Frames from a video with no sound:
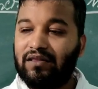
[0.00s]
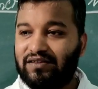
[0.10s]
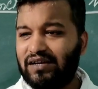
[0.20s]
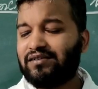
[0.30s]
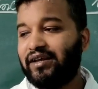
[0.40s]

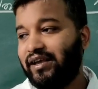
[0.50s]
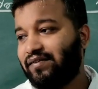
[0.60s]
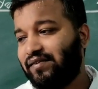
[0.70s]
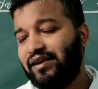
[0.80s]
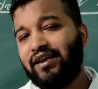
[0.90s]
Just a
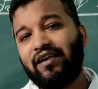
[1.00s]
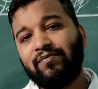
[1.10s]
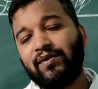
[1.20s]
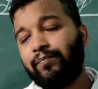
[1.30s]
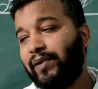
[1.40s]
seed has
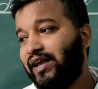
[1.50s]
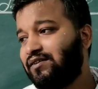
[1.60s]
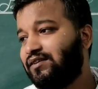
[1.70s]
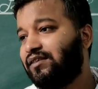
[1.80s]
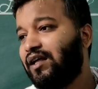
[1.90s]
been
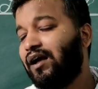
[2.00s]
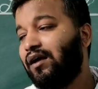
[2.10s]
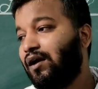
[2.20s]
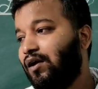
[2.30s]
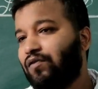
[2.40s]
placed in the
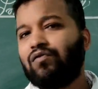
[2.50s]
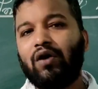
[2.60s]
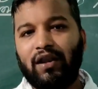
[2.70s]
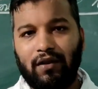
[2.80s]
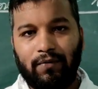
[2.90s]

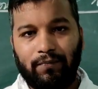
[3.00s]
soil.